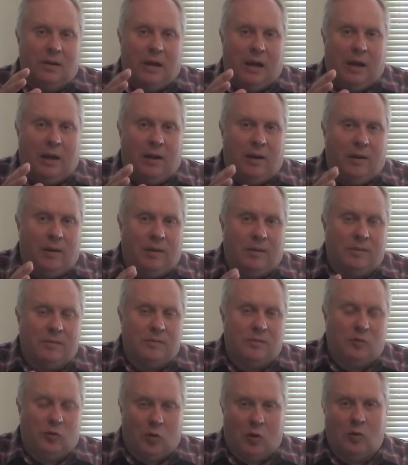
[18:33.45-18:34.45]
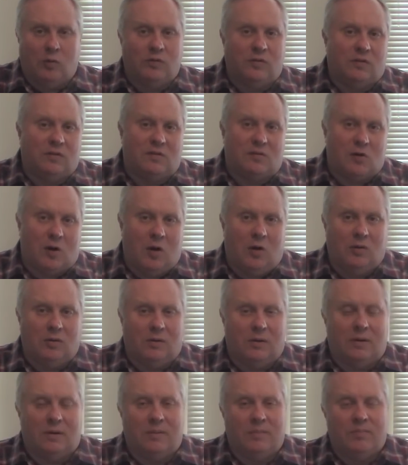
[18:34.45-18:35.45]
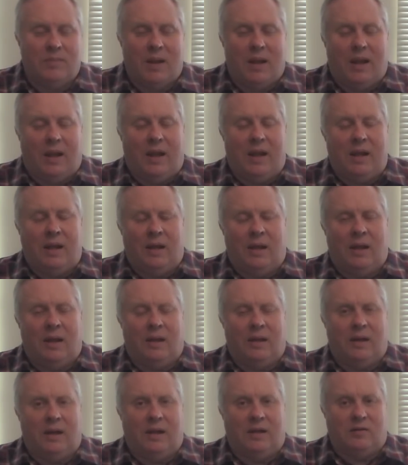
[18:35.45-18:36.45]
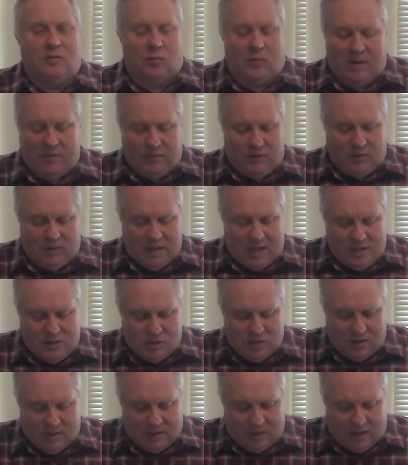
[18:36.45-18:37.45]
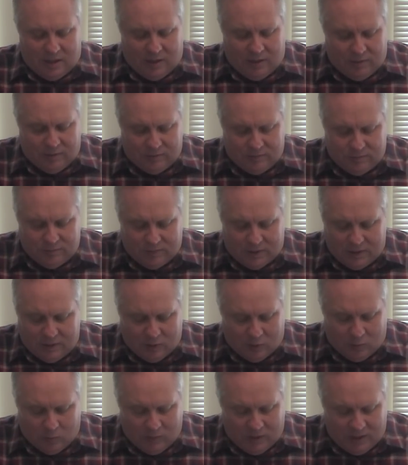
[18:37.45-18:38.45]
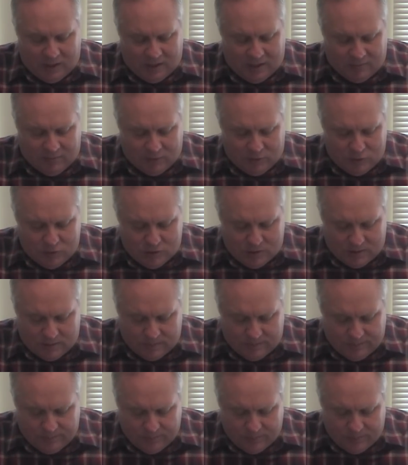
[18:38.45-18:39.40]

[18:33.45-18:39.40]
uh, grown stronger in its refutation of uh, Darwinian evolution.